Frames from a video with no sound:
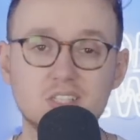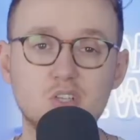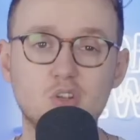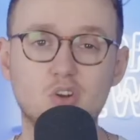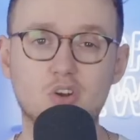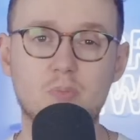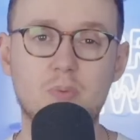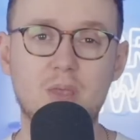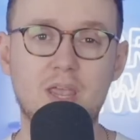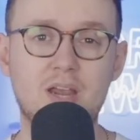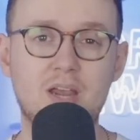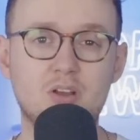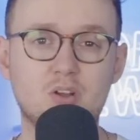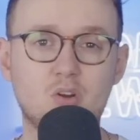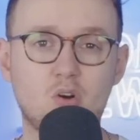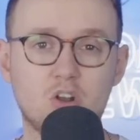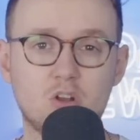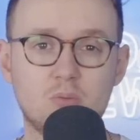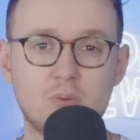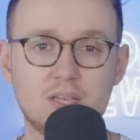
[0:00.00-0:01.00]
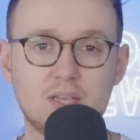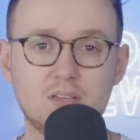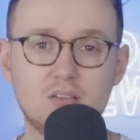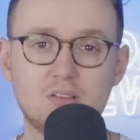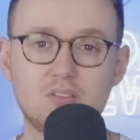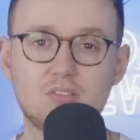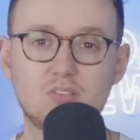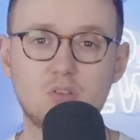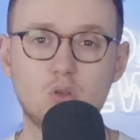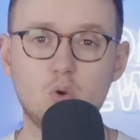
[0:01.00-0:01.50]
European
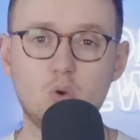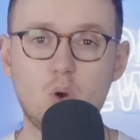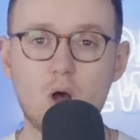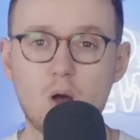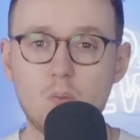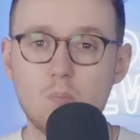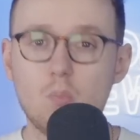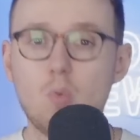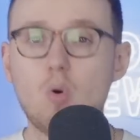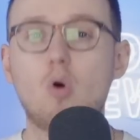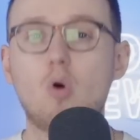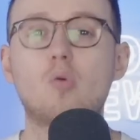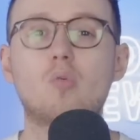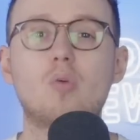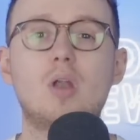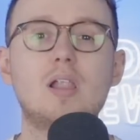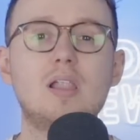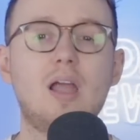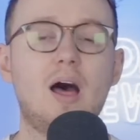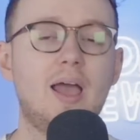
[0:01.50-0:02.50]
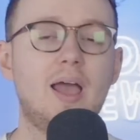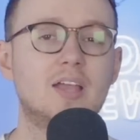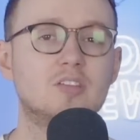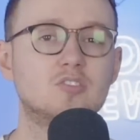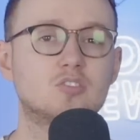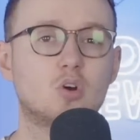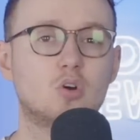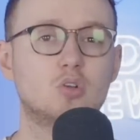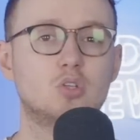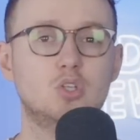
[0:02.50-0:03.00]
economies, who are more
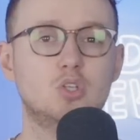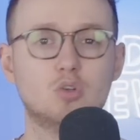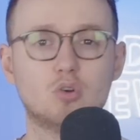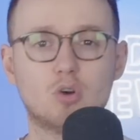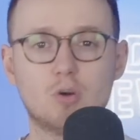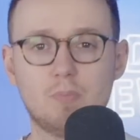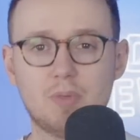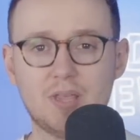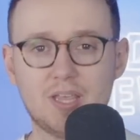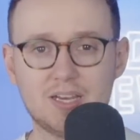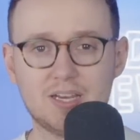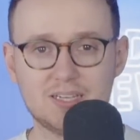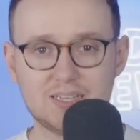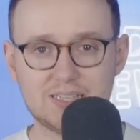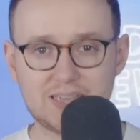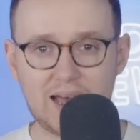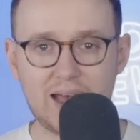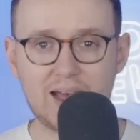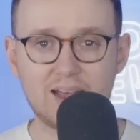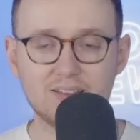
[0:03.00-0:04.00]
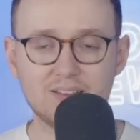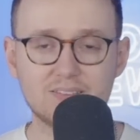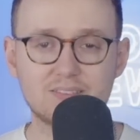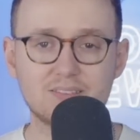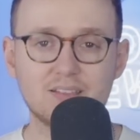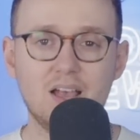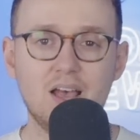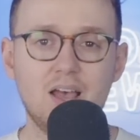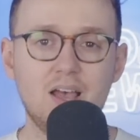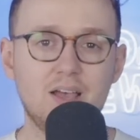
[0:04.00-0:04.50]
reliant on European gas,
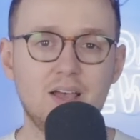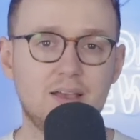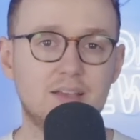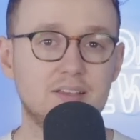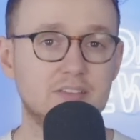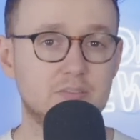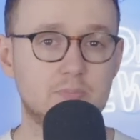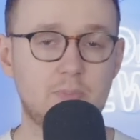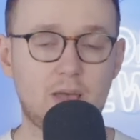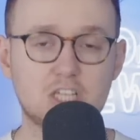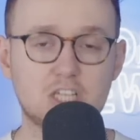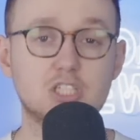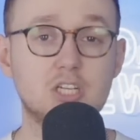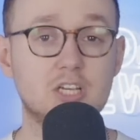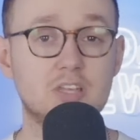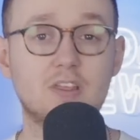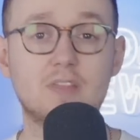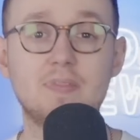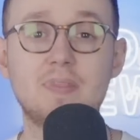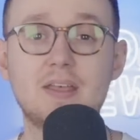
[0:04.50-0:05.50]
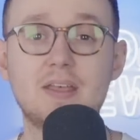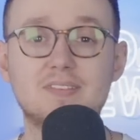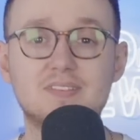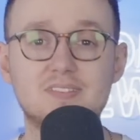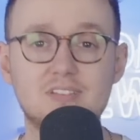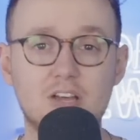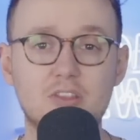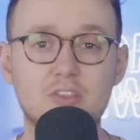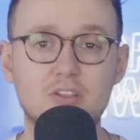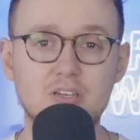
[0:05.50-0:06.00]
especially than their
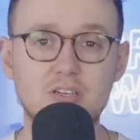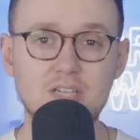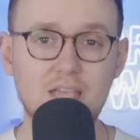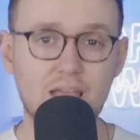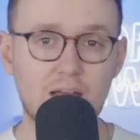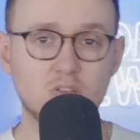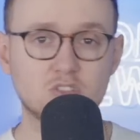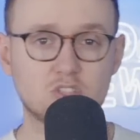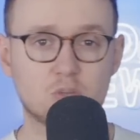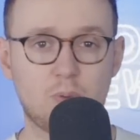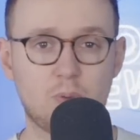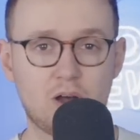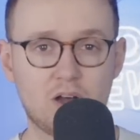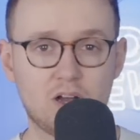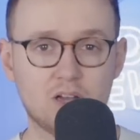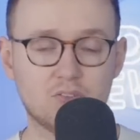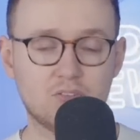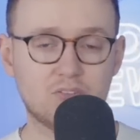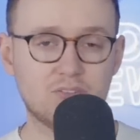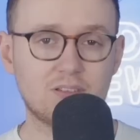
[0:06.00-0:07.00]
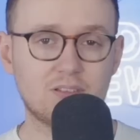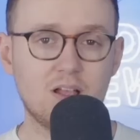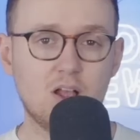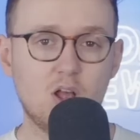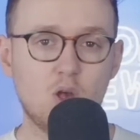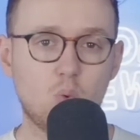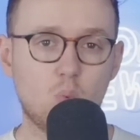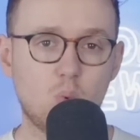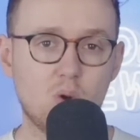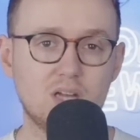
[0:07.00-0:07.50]
southern counterparts,
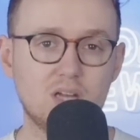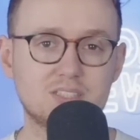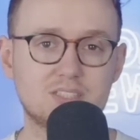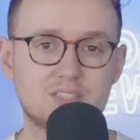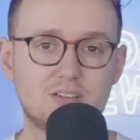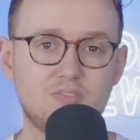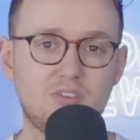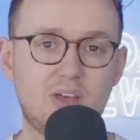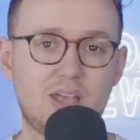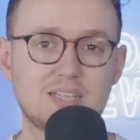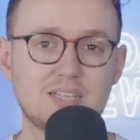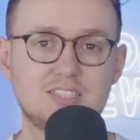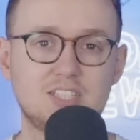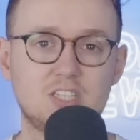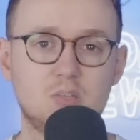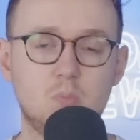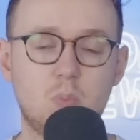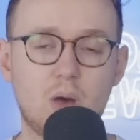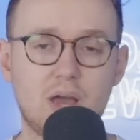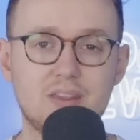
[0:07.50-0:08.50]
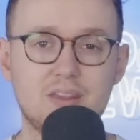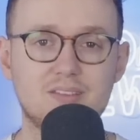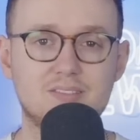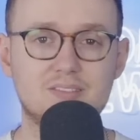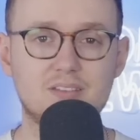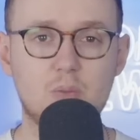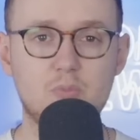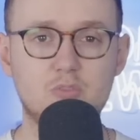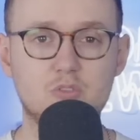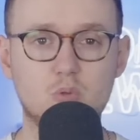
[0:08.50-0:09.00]
worst affected by the
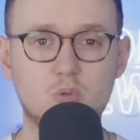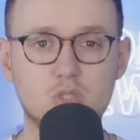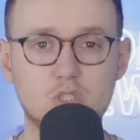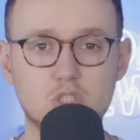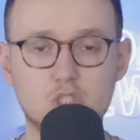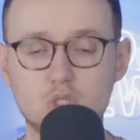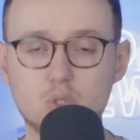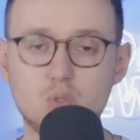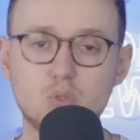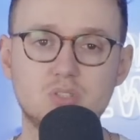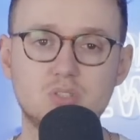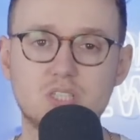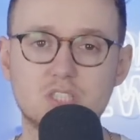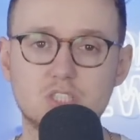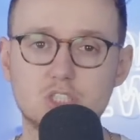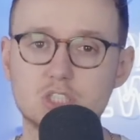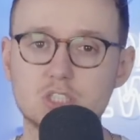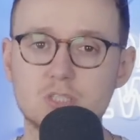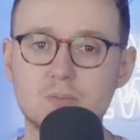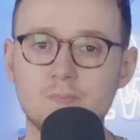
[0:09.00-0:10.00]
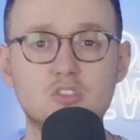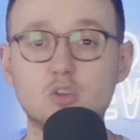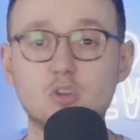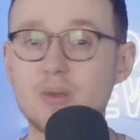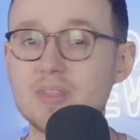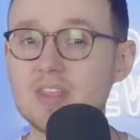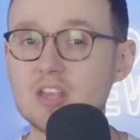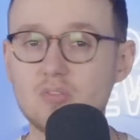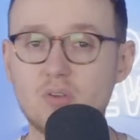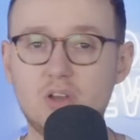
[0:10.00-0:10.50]
subsequent shortage. So
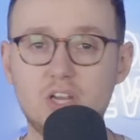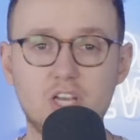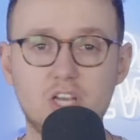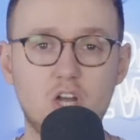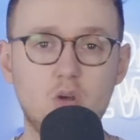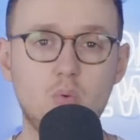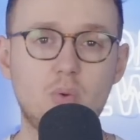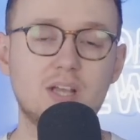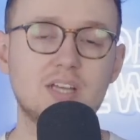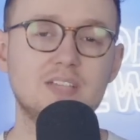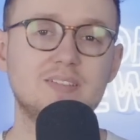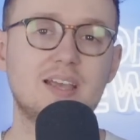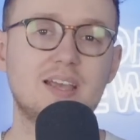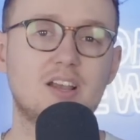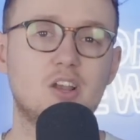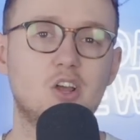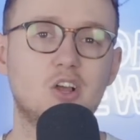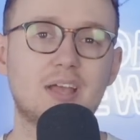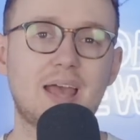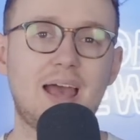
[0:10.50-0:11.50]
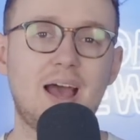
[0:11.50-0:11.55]
in this video, we're going to take a look at